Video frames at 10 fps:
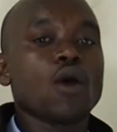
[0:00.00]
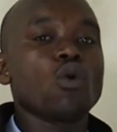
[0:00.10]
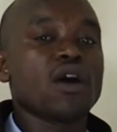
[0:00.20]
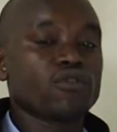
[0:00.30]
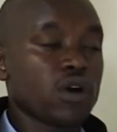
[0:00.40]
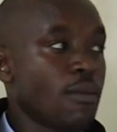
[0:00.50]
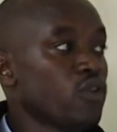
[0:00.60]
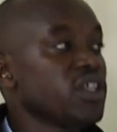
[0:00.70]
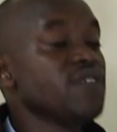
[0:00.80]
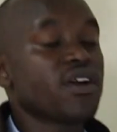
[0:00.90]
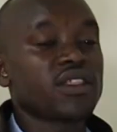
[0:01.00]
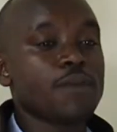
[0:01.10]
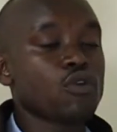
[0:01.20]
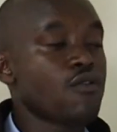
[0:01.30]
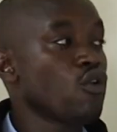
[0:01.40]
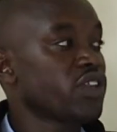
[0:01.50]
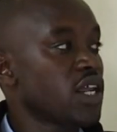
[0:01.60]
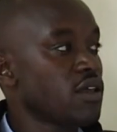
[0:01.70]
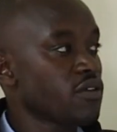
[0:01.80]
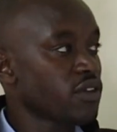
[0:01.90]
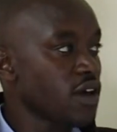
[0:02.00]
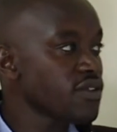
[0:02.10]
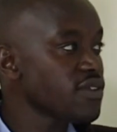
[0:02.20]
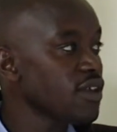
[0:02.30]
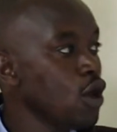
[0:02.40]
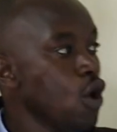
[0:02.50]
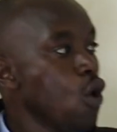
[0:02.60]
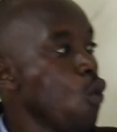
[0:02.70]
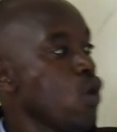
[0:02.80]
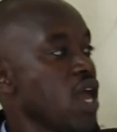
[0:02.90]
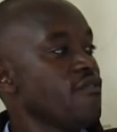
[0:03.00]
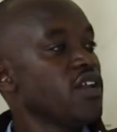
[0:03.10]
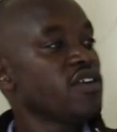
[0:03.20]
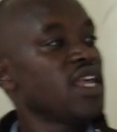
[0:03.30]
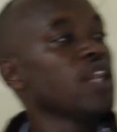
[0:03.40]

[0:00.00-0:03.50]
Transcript: we have talked about the different types of registers. We have realized